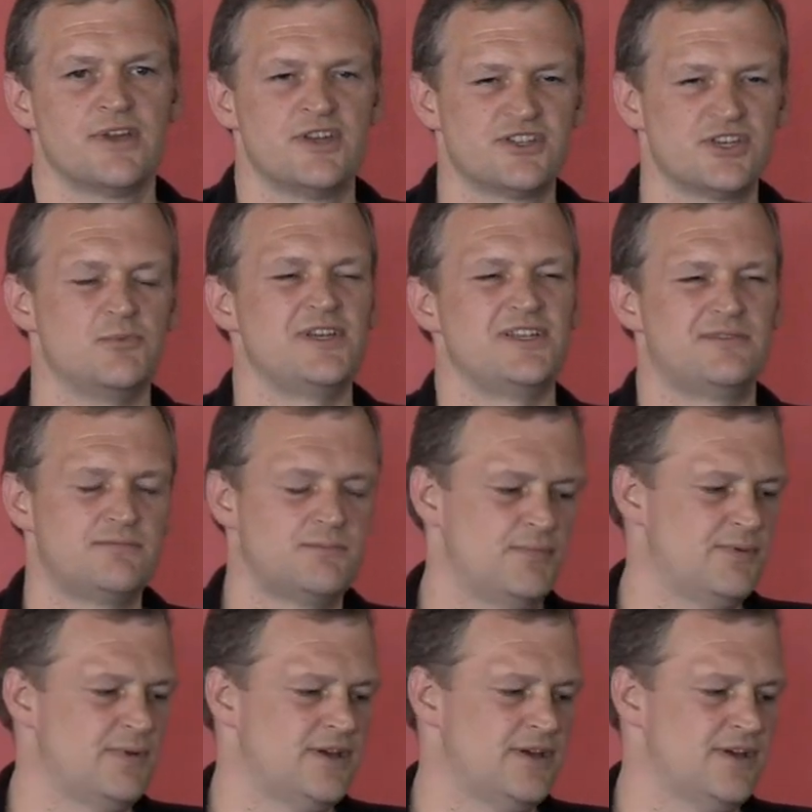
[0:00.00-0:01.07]
So we
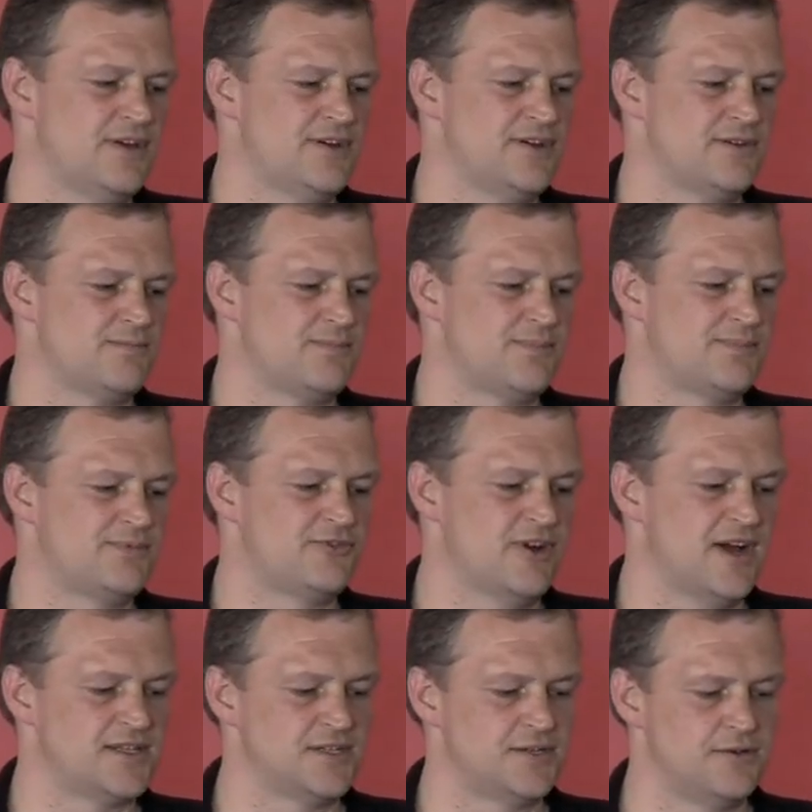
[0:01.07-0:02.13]
uh,
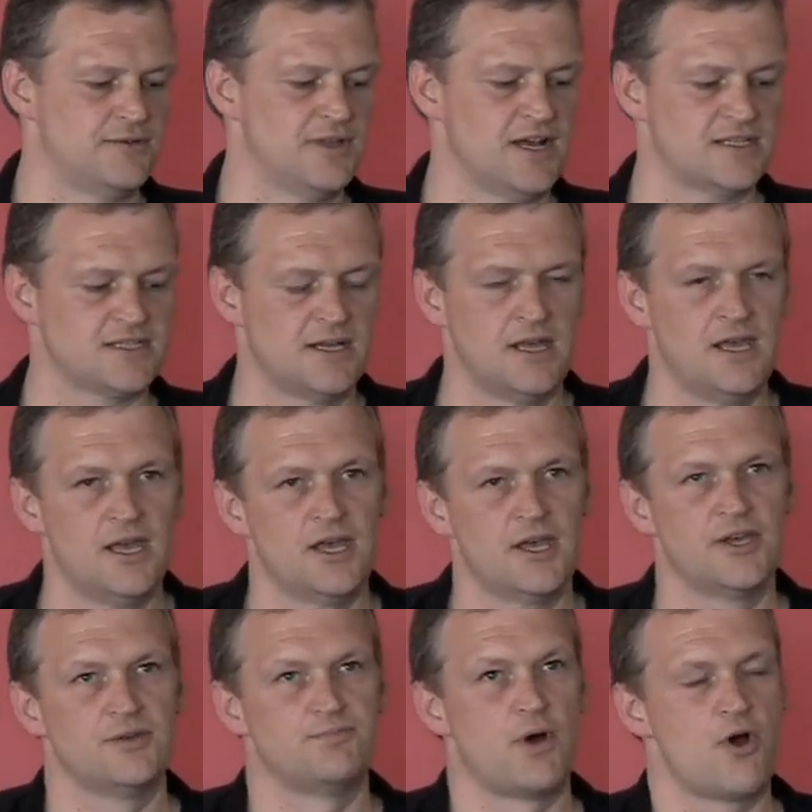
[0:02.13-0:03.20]
tried to do that.
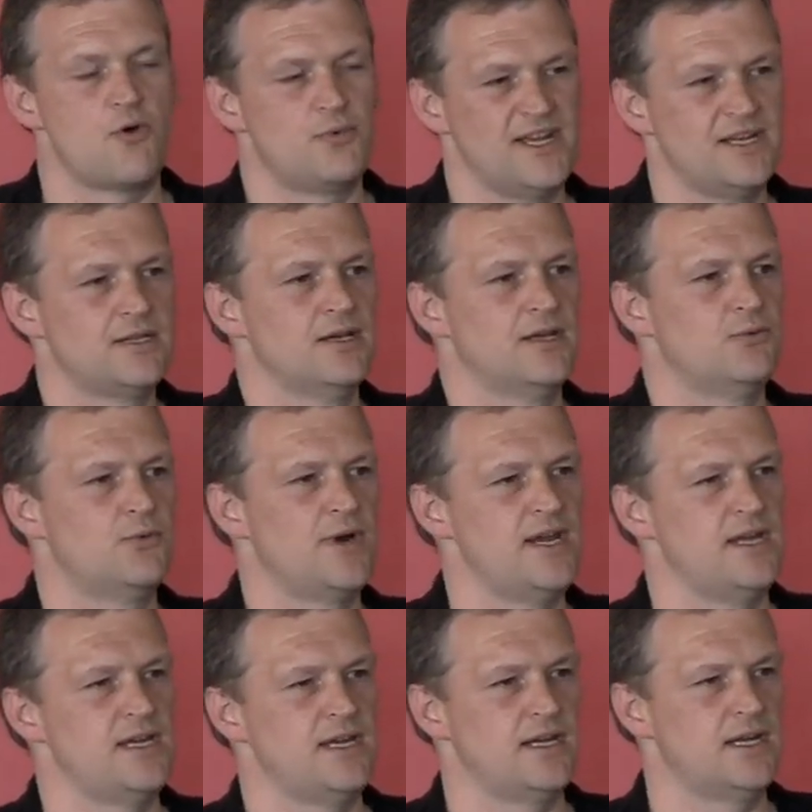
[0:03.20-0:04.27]
but we'd,
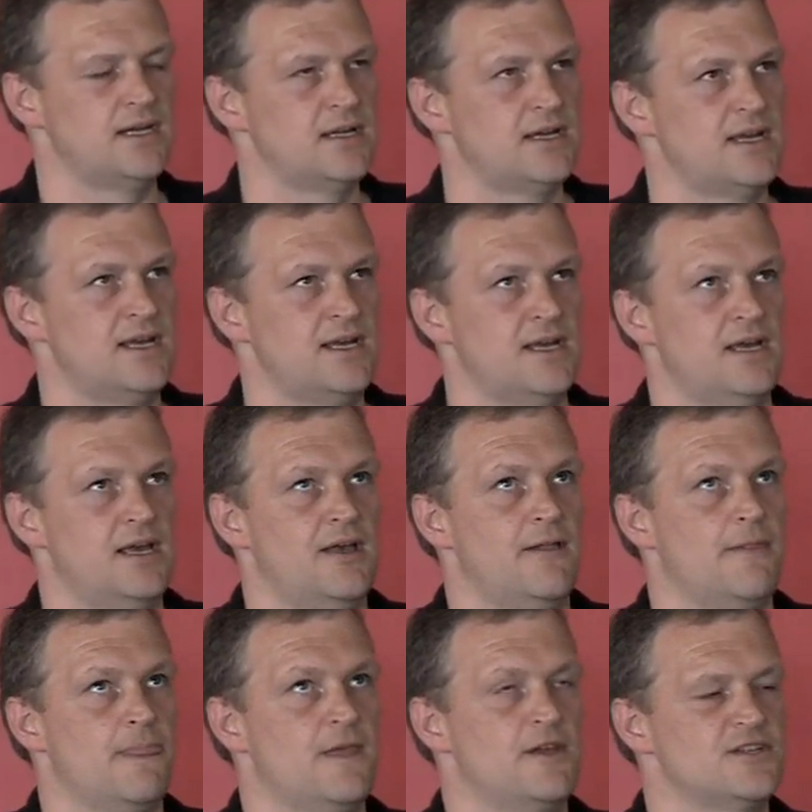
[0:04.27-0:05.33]
we
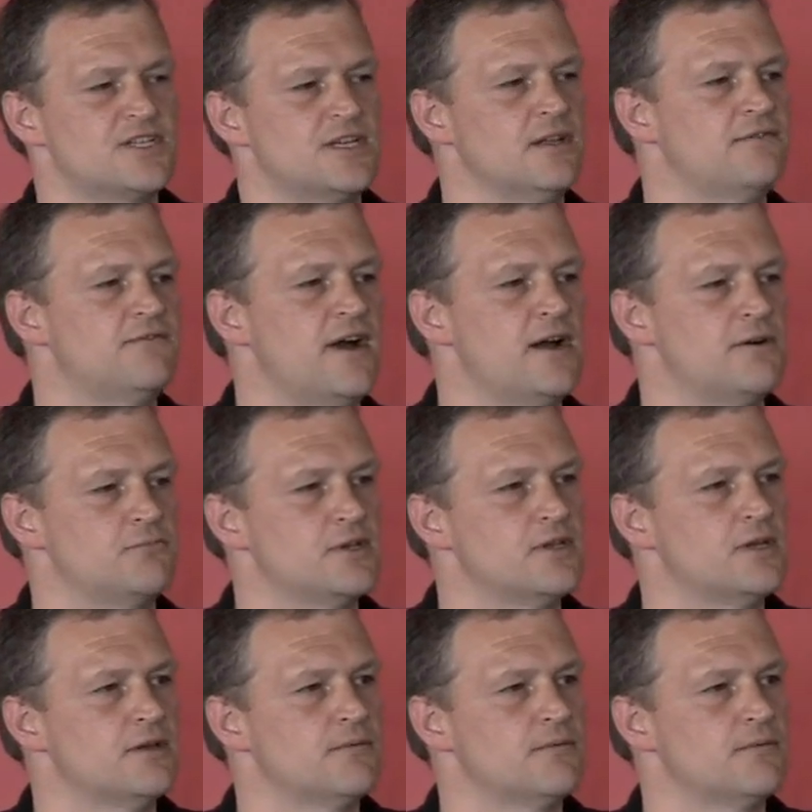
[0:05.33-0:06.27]
still found